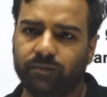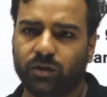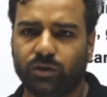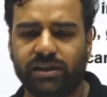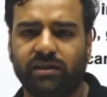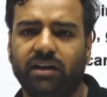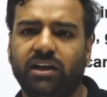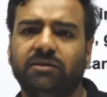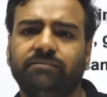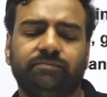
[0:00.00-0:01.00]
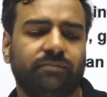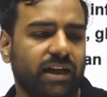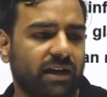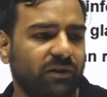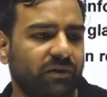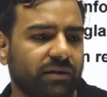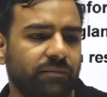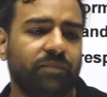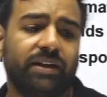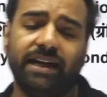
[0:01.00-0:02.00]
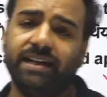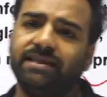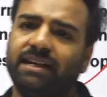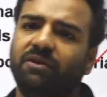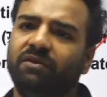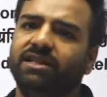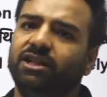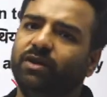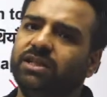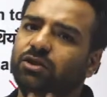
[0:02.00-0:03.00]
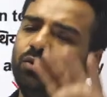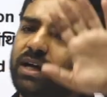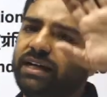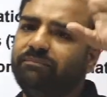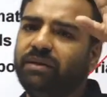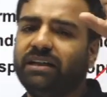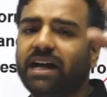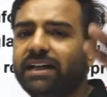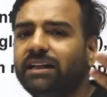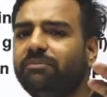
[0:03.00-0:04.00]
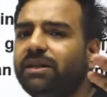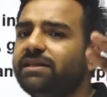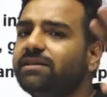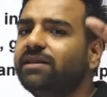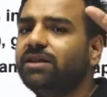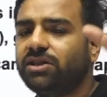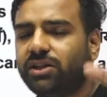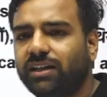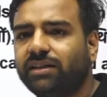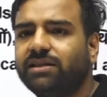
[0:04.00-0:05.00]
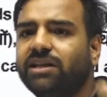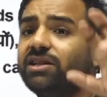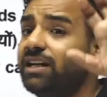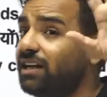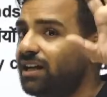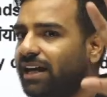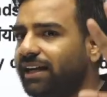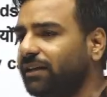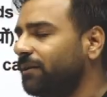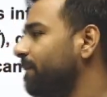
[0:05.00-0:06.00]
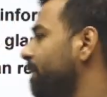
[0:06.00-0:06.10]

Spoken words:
So is it clear, everyone? And yes, everyone is requested to kindly please share this session and like it.